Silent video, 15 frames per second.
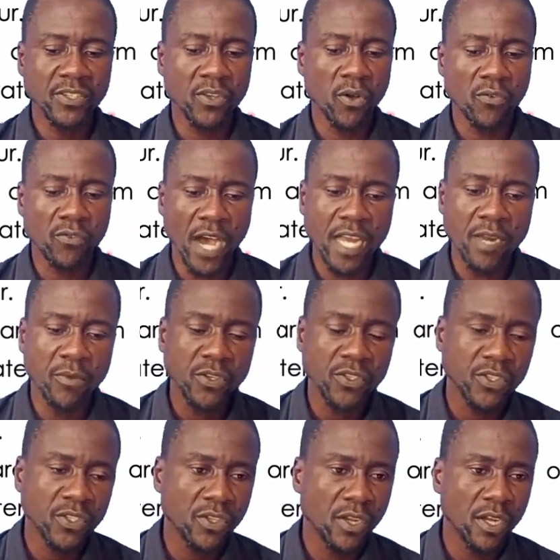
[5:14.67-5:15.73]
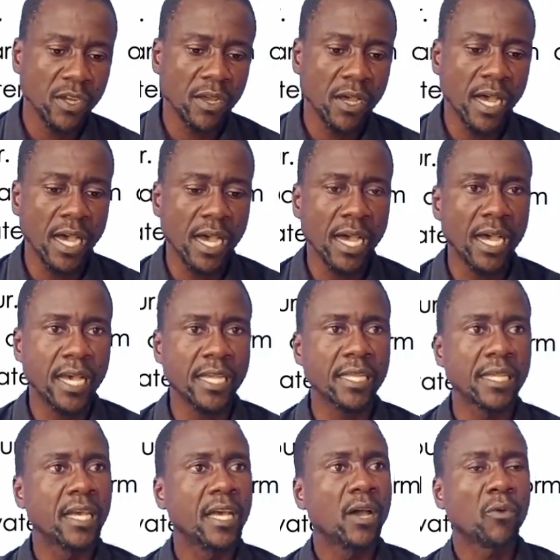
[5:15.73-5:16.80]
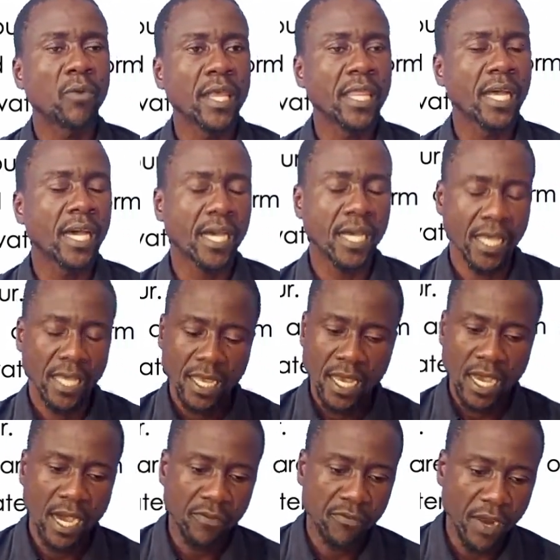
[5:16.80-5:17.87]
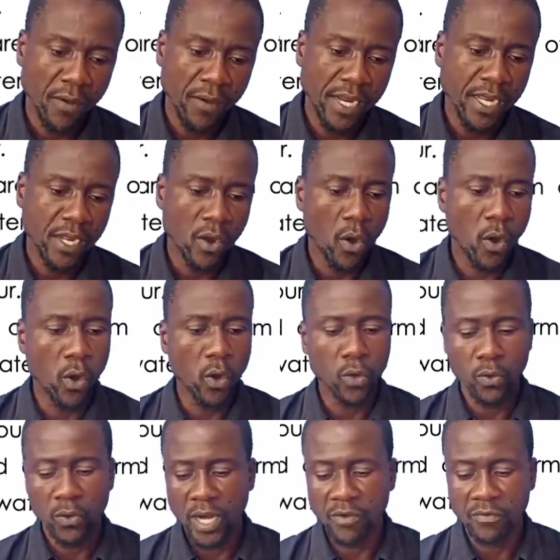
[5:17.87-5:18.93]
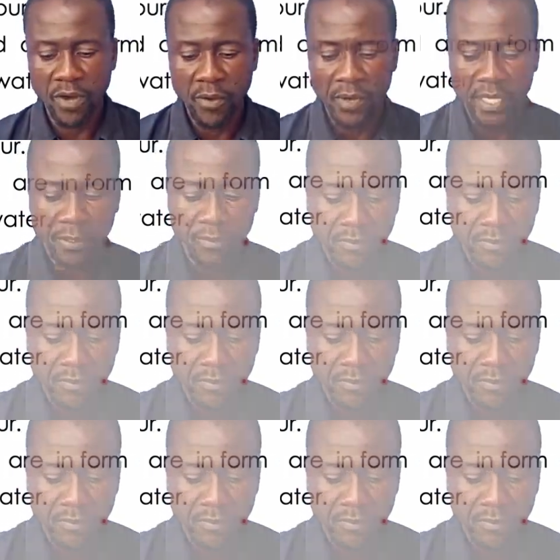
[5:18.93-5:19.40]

of animals, whether flowering or non-flowering.